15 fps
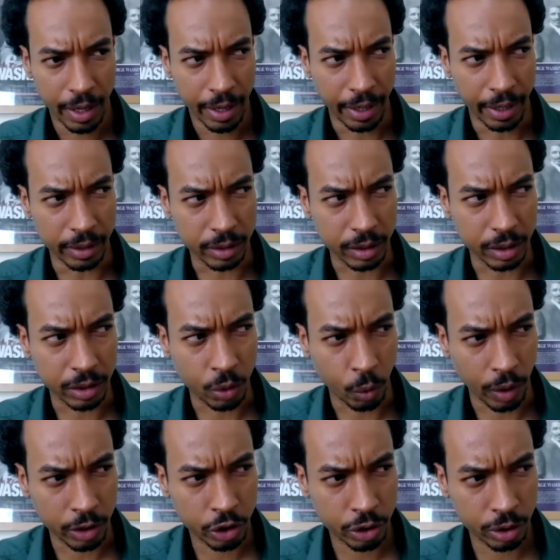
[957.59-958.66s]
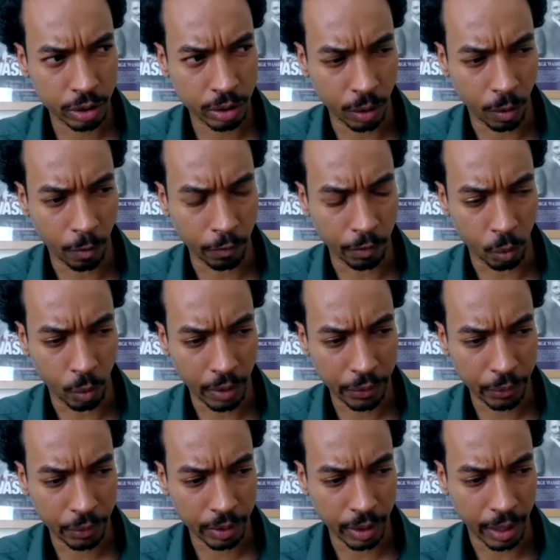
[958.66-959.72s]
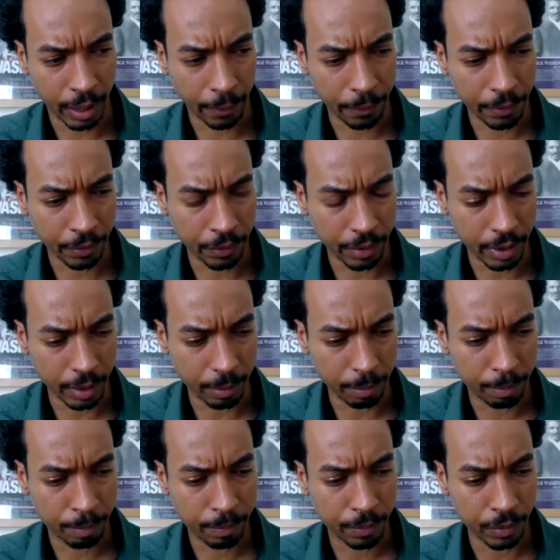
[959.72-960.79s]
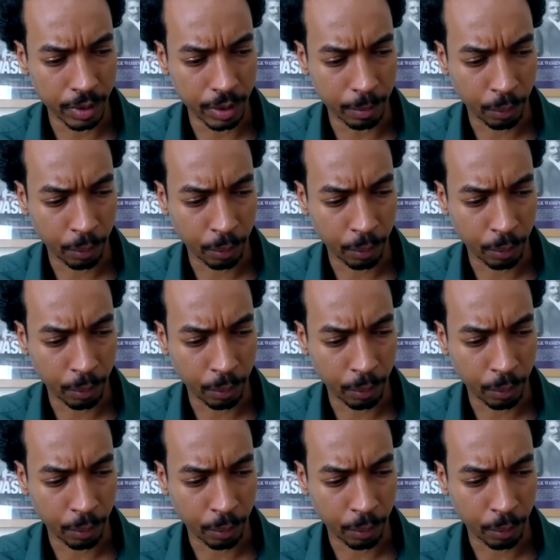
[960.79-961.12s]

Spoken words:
is this question over whether or not the